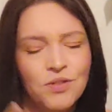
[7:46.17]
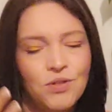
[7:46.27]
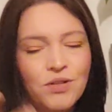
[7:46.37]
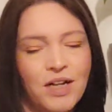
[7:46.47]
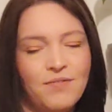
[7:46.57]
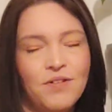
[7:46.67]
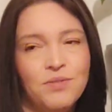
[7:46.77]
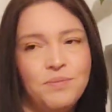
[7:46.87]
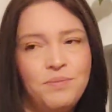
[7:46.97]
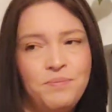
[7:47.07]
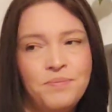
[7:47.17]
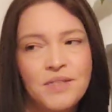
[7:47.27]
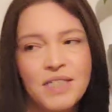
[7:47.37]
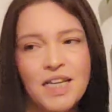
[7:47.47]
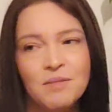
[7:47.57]
You don't have to
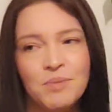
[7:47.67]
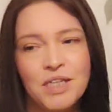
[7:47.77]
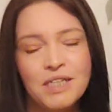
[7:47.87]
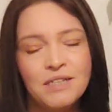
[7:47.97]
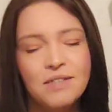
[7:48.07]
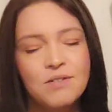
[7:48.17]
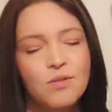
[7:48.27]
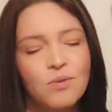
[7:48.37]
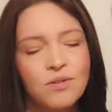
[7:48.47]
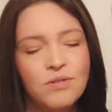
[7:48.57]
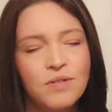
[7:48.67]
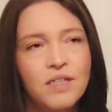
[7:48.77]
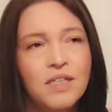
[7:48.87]
stay in place. Or I